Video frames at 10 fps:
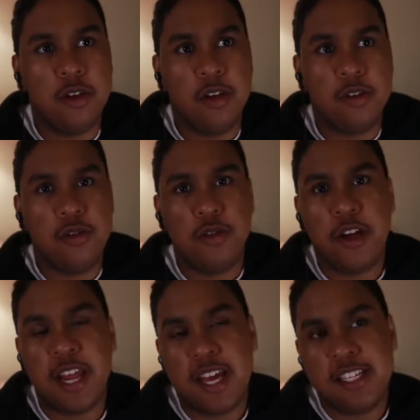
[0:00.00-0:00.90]
do not
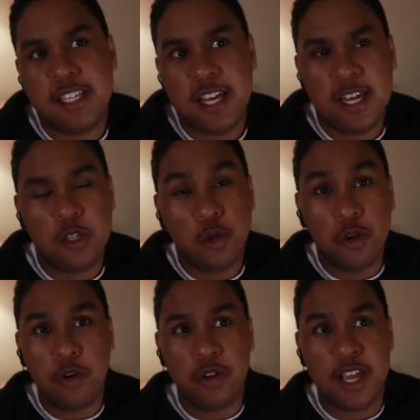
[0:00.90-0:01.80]
hesitate to
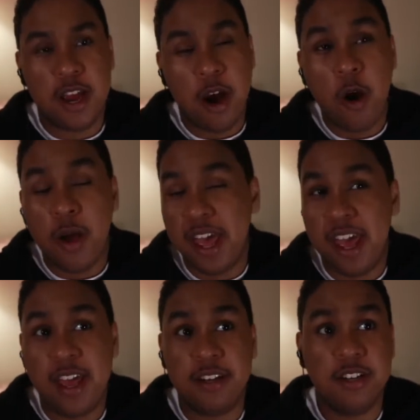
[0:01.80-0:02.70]
go there
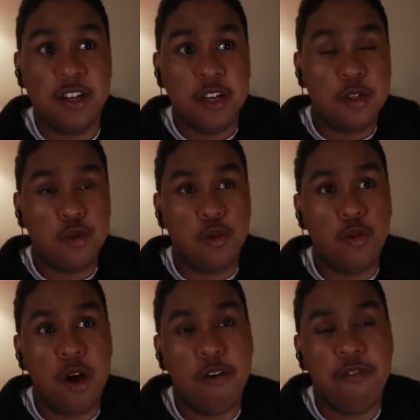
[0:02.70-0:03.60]
and
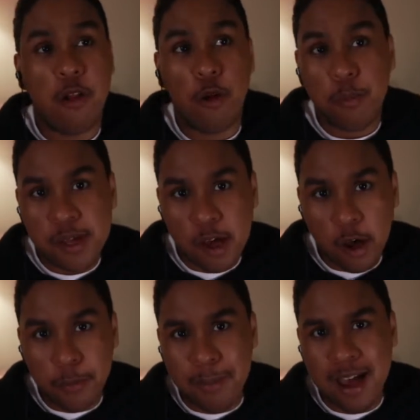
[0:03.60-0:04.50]
to follow me on
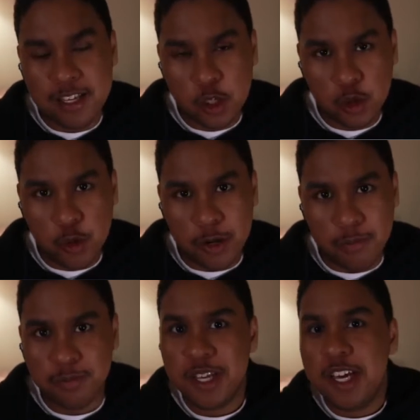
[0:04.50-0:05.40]
my stream.
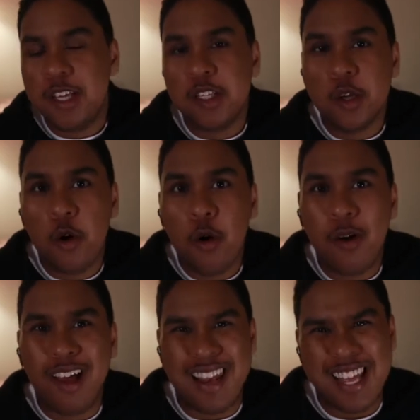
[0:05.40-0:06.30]
So
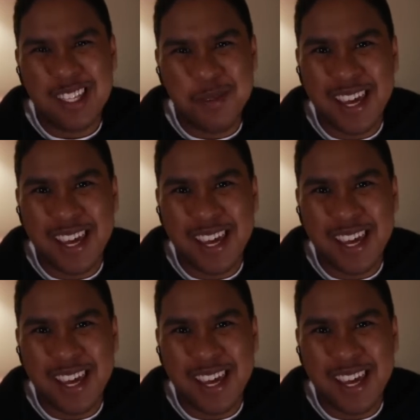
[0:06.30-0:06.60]
let's begin.